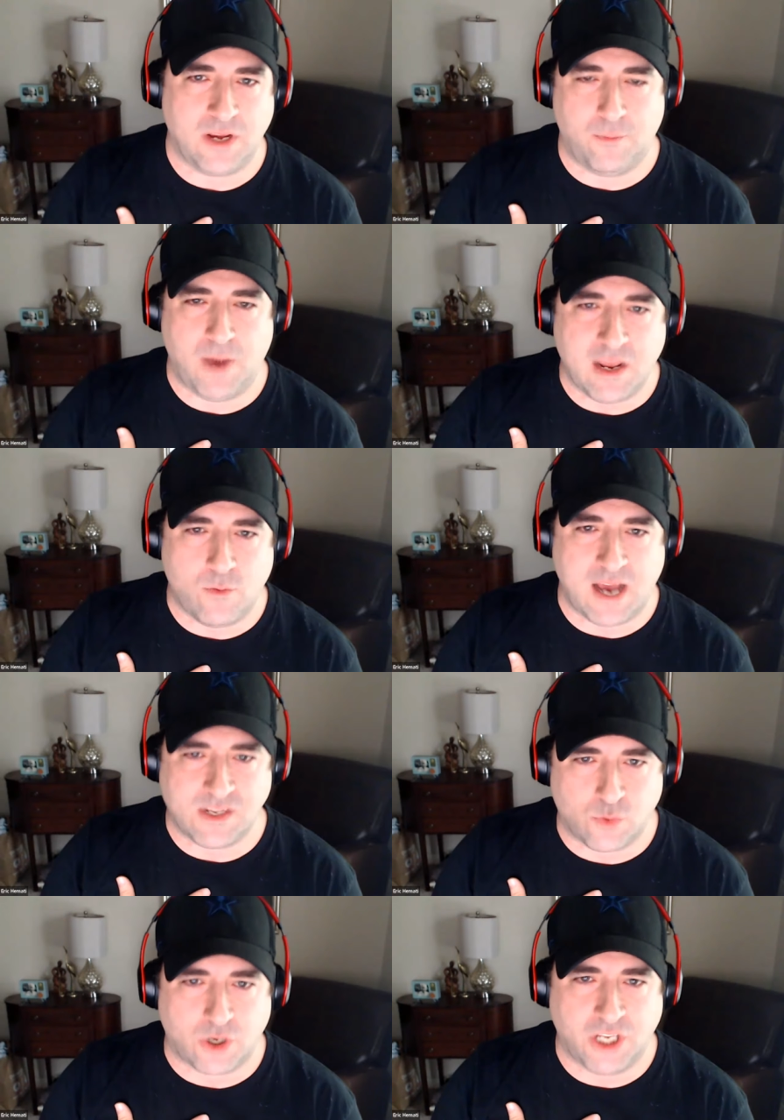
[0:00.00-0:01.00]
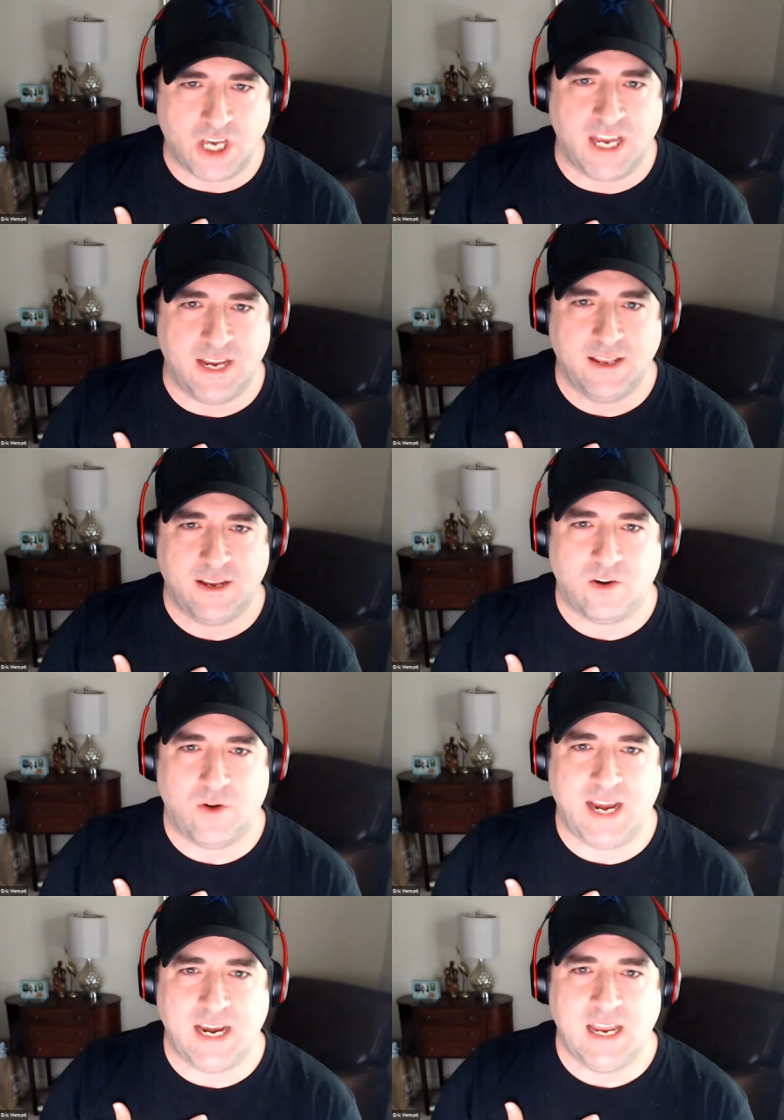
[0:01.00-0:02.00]
you know, money wise, we're good,
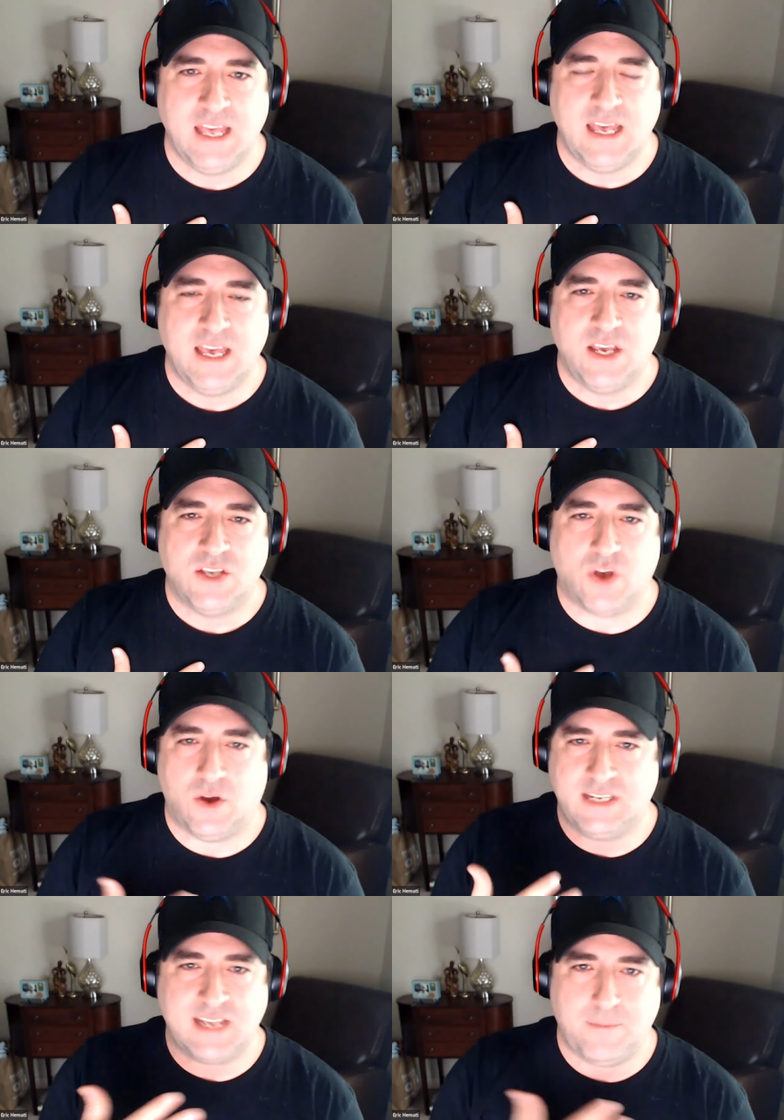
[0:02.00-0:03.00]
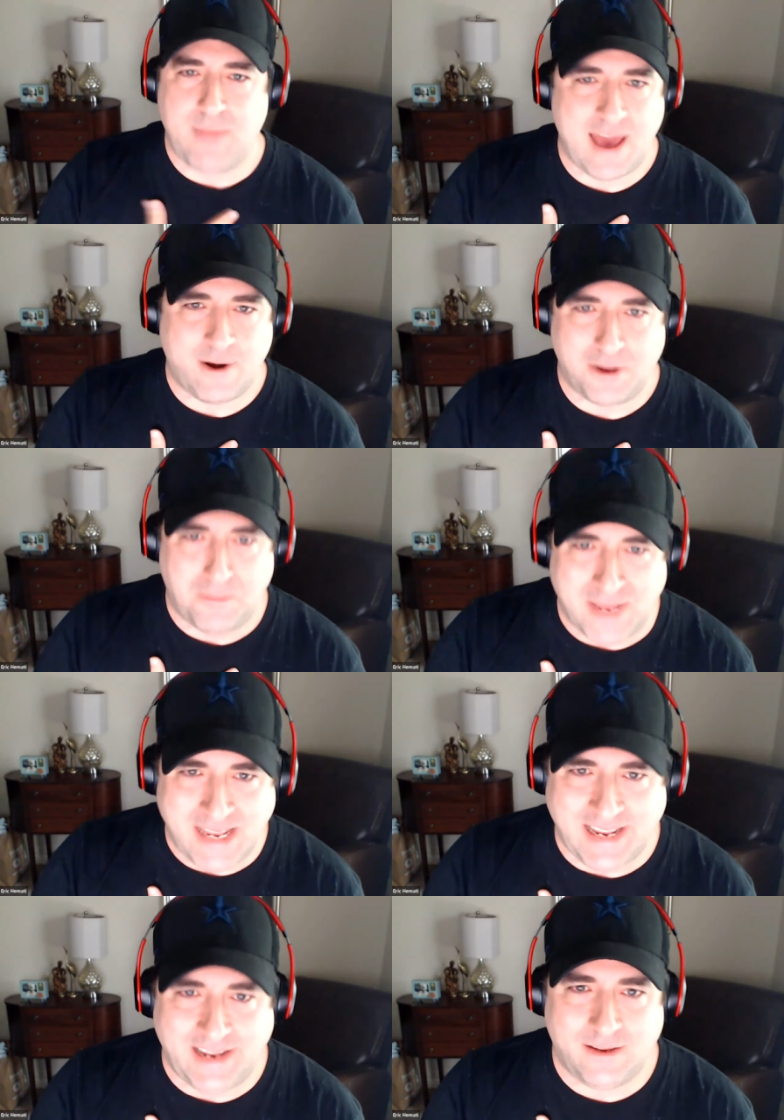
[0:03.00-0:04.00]
right? So it doesn't matter to
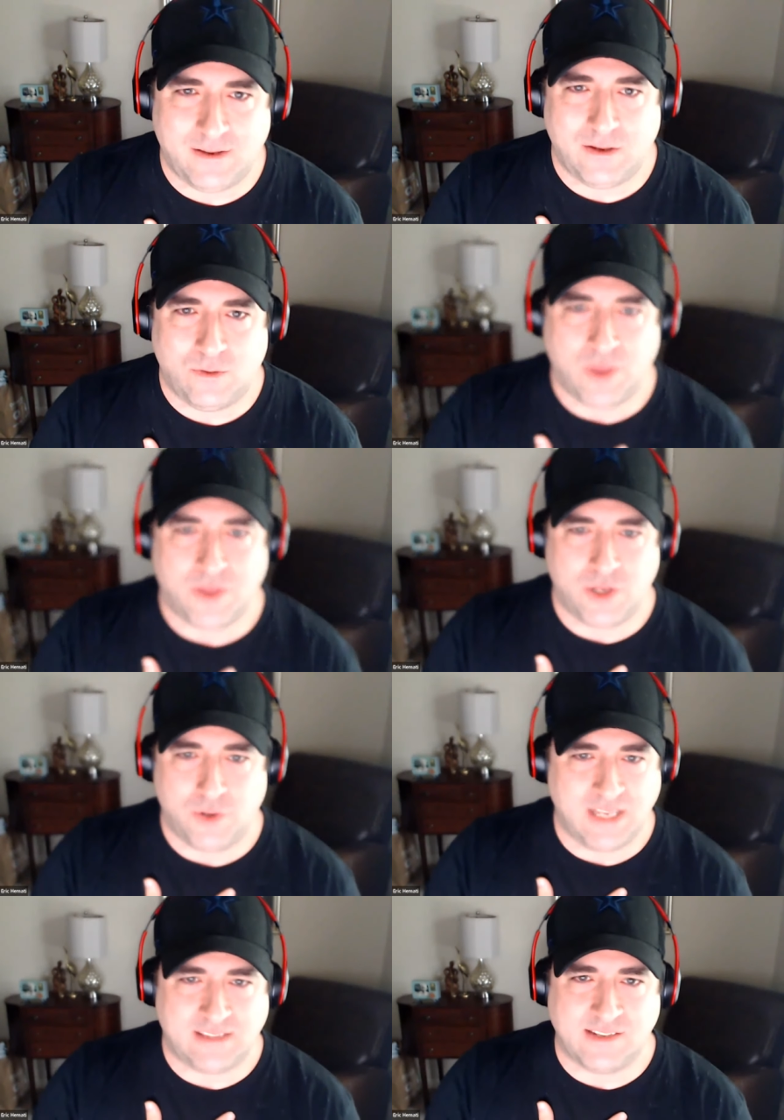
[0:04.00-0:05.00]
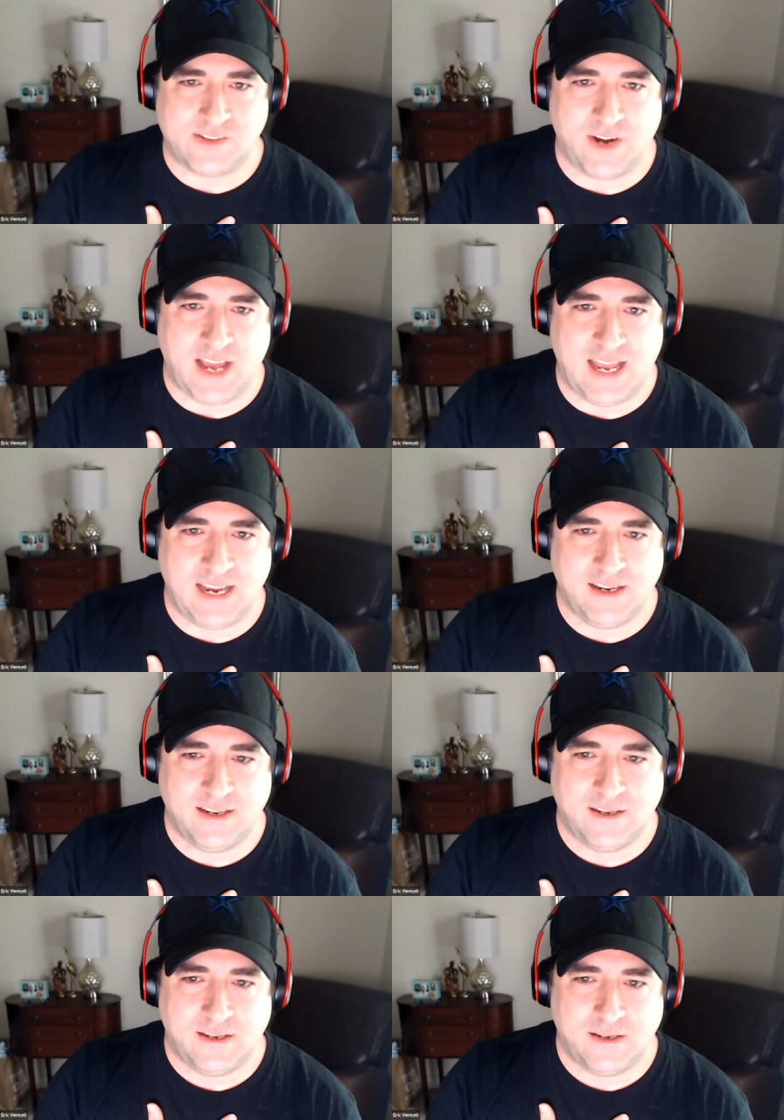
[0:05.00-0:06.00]
me whether you get this or not.
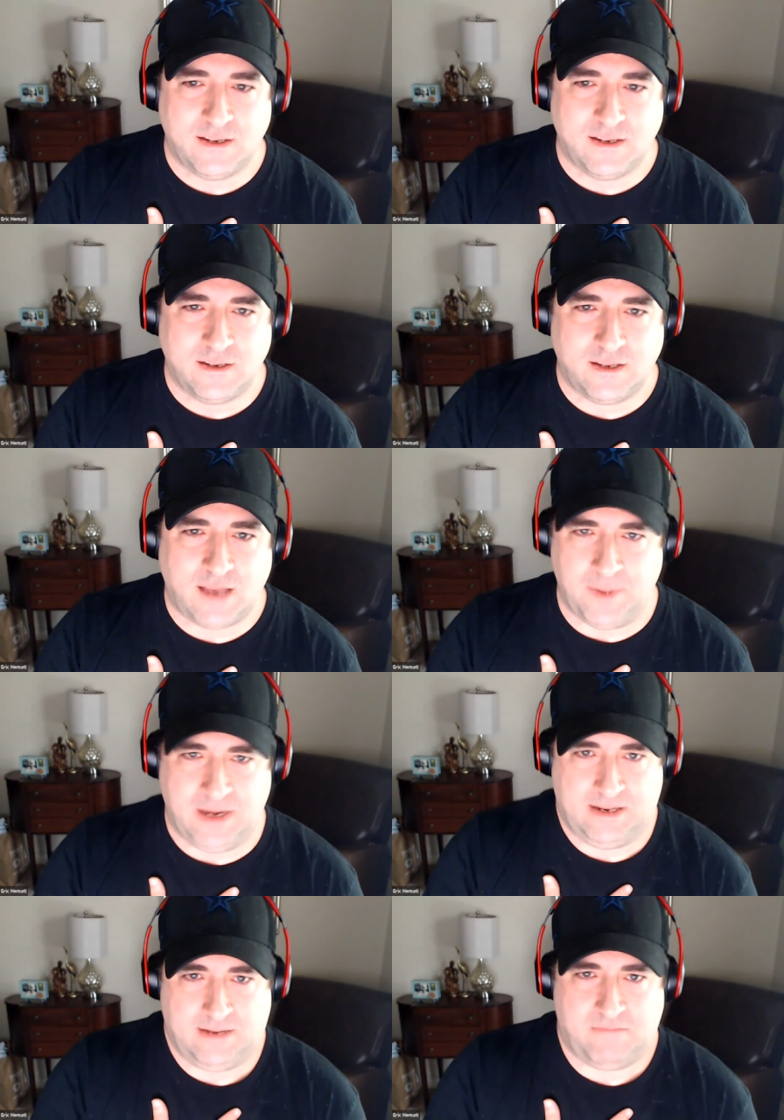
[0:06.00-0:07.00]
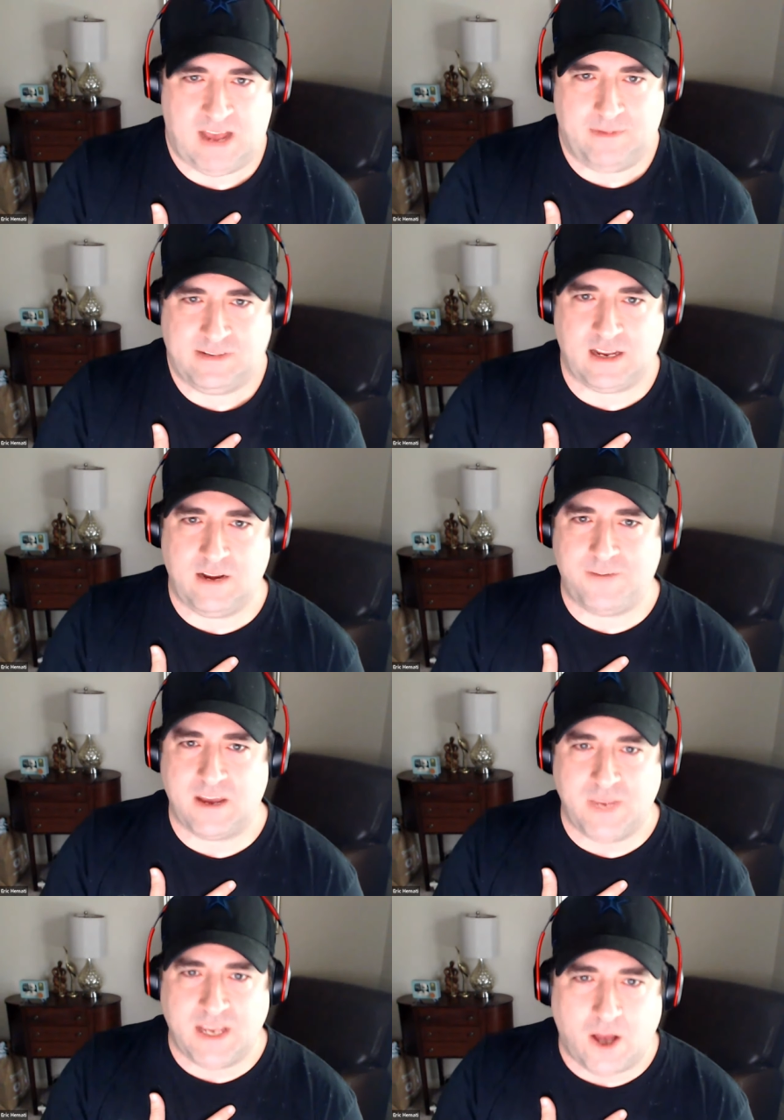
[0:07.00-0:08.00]
I mean, it doesn't, it's not going to
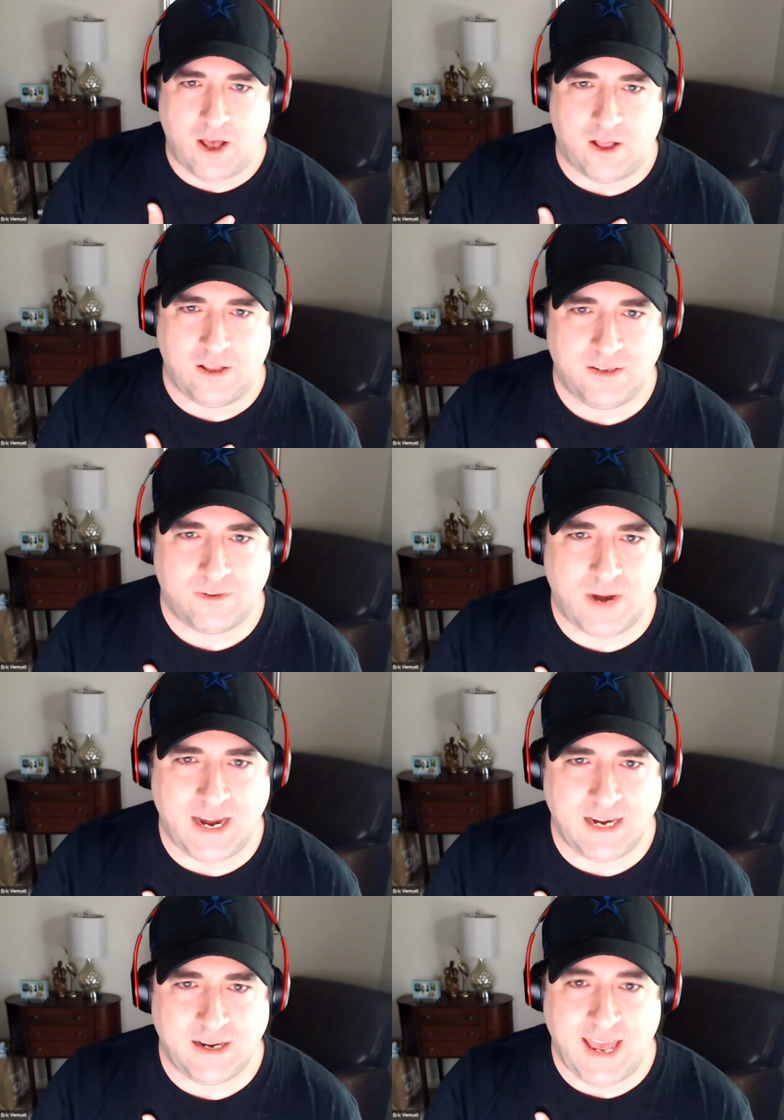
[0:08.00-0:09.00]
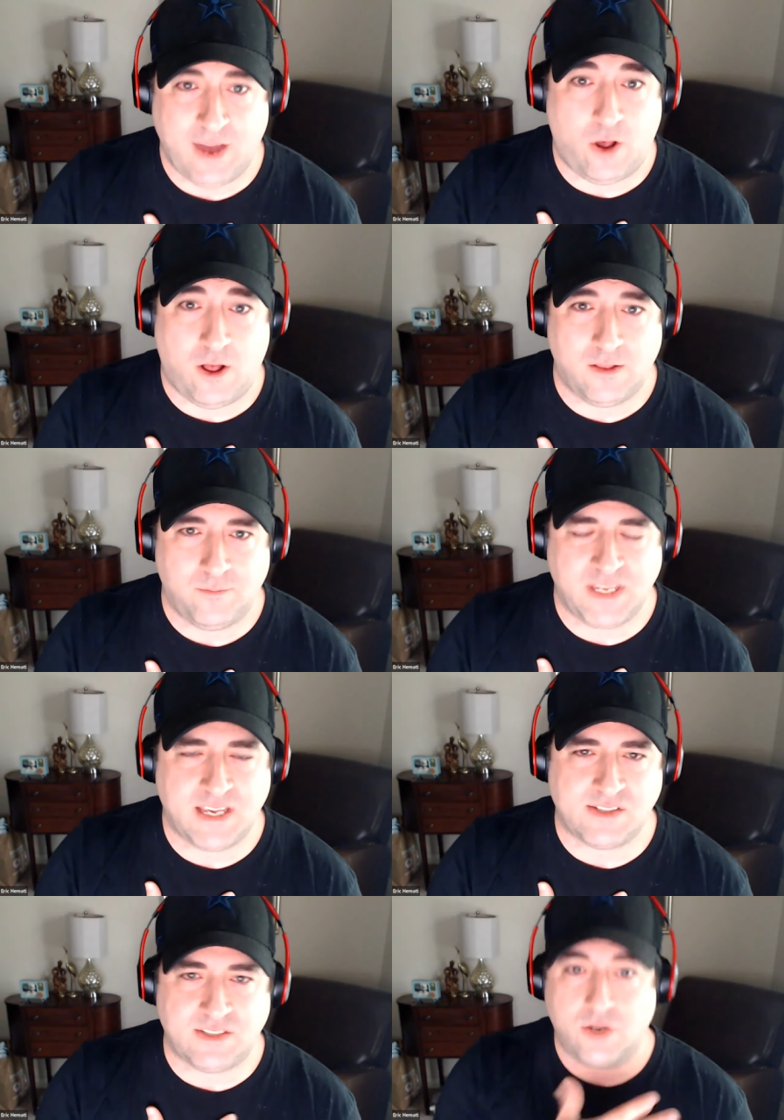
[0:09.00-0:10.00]
affect me at all, right? At all,
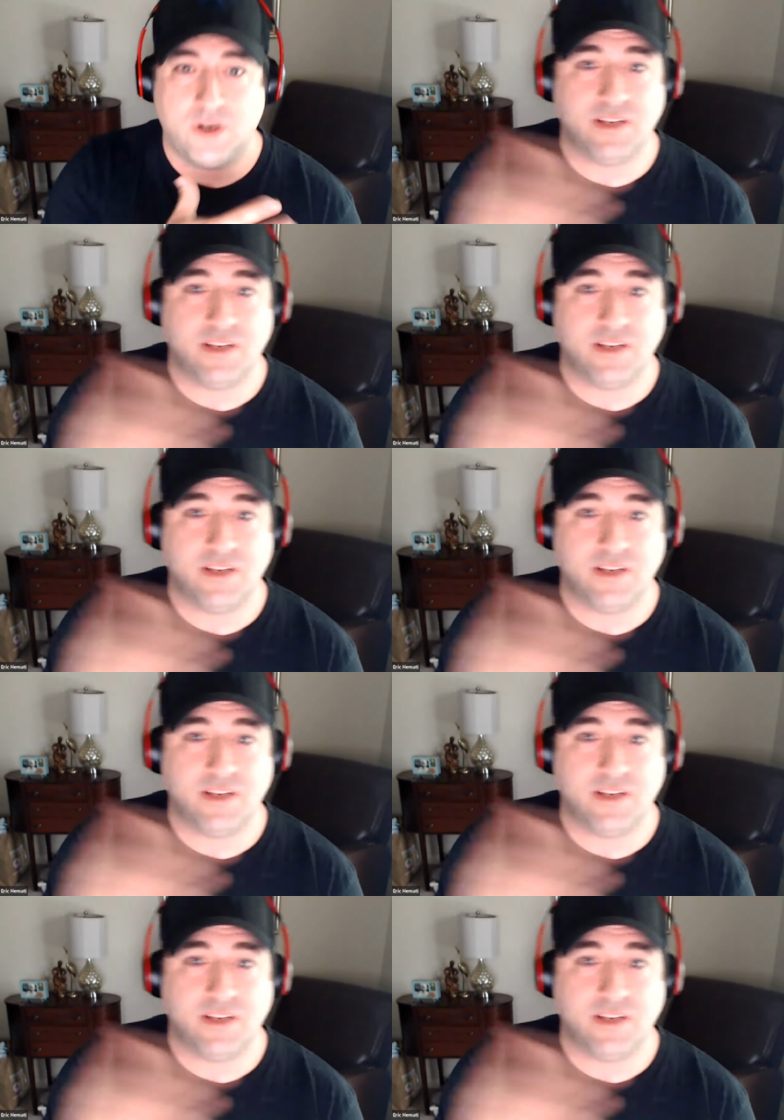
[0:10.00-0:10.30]
because during